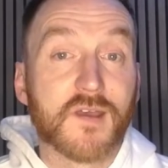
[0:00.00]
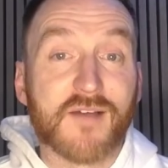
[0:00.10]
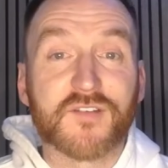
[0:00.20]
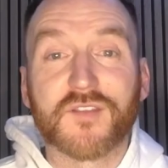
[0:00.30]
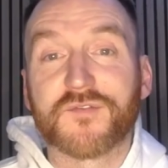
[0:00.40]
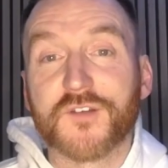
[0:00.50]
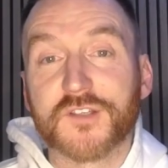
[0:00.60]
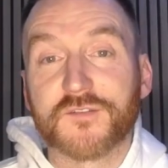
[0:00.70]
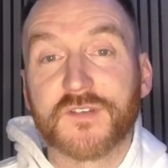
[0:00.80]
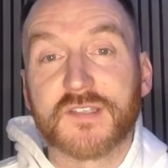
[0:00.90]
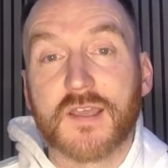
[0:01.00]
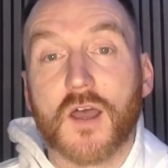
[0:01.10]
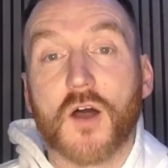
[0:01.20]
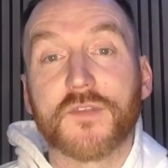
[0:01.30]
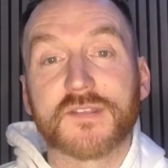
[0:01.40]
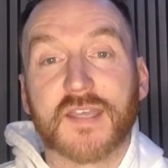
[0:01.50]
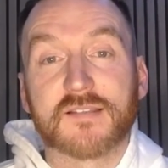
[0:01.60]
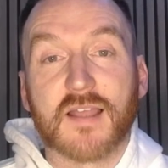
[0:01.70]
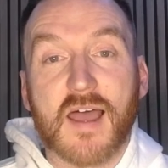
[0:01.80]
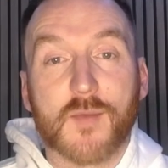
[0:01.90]
After the first visit on the
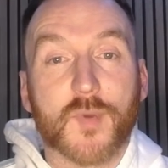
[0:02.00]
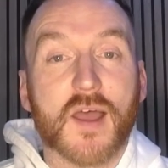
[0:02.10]
Tesla app,